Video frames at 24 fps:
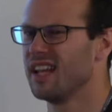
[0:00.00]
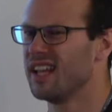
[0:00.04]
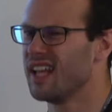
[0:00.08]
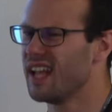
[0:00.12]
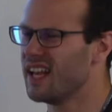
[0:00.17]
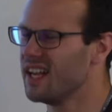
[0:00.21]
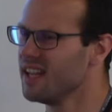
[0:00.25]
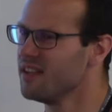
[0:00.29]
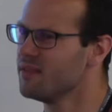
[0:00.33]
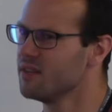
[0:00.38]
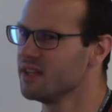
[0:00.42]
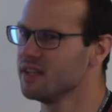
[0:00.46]

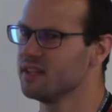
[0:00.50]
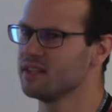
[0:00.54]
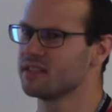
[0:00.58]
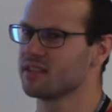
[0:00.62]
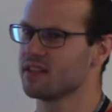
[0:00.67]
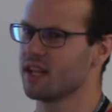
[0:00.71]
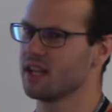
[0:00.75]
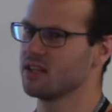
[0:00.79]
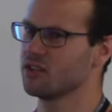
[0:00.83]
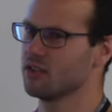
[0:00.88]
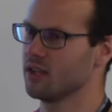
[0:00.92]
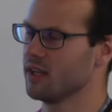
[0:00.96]
And even in
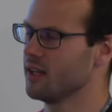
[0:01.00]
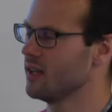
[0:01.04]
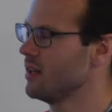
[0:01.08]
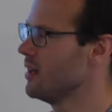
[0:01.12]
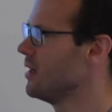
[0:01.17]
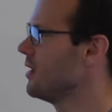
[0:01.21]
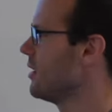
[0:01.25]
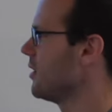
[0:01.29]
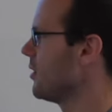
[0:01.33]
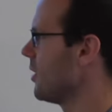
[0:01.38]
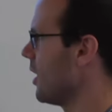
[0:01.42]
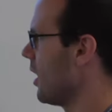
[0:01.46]
scheduling,
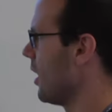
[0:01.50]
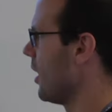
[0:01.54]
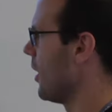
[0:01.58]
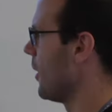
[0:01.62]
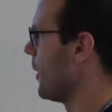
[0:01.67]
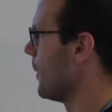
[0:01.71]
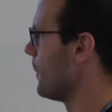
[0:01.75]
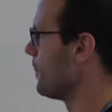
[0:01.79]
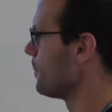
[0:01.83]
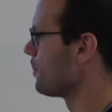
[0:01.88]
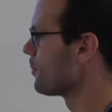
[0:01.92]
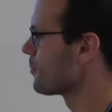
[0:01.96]

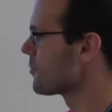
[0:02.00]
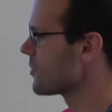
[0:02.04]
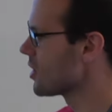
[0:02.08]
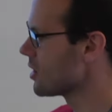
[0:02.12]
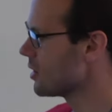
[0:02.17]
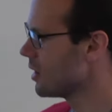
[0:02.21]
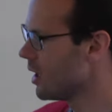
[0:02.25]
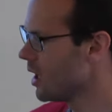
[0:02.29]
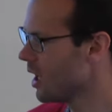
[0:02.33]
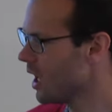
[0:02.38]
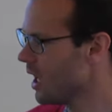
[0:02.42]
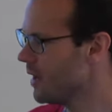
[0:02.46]
um,
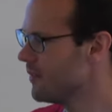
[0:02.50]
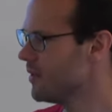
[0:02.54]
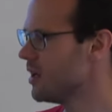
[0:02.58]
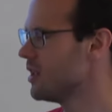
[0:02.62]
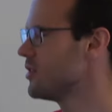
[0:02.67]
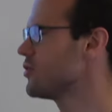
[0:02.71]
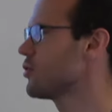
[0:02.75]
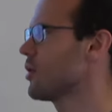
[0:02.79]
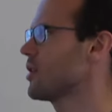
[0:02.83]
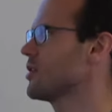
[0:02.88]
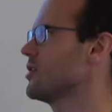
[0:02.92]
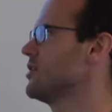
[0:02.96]
even
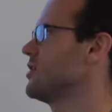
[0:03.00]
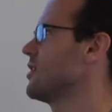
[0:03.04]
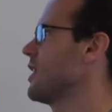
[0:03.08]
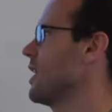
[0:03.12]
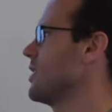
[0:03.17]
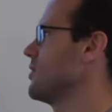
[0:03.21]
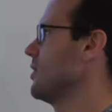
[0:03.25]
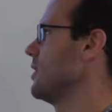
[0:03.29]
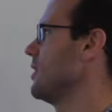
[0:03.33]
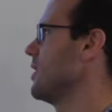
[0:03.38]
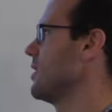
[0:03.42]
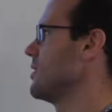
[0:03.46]
instruction
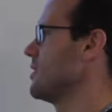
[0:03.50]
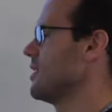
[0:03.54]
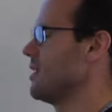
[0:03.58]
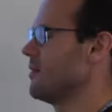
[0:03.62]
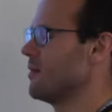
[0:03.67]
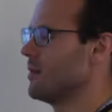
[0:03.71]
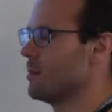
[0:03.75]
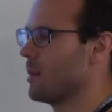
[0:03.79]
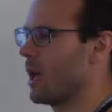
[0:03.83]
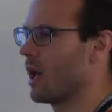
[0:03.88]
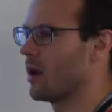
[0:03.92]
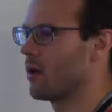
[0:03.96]
scheduling doesn't
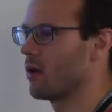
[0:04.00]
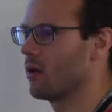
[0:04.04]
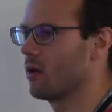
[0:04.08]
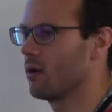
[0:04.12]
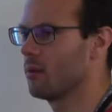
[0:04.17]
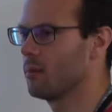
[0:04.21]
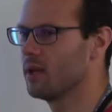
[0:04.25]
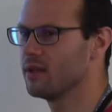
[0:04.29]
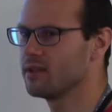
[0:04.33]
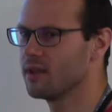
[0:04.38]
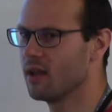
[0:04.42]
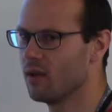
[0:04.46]
even matter
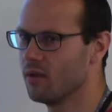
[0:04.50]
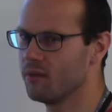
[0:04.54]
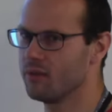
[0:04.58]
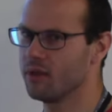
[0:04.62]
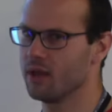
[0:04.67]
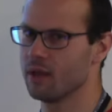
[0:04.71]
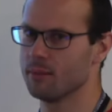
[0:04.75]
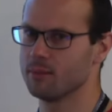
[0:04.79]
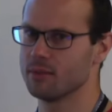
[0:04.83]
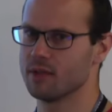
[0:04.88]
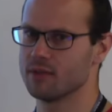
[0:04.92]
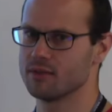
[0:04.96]
because
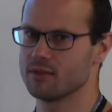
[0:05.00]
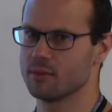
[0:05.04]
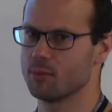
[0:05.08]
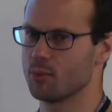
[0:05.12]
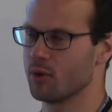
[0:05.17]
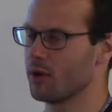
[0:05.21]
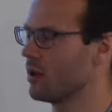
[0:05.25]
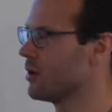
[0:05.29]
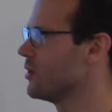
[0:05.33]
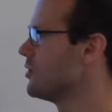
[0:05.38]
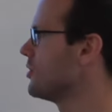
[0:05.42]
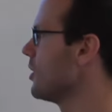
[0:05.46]
LLVM does a
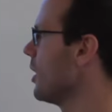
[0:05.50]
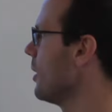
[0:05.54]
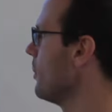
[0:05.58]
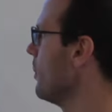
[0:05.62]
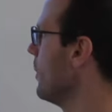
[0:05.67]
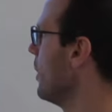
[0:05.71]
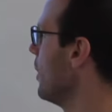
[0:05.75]
pretty good job.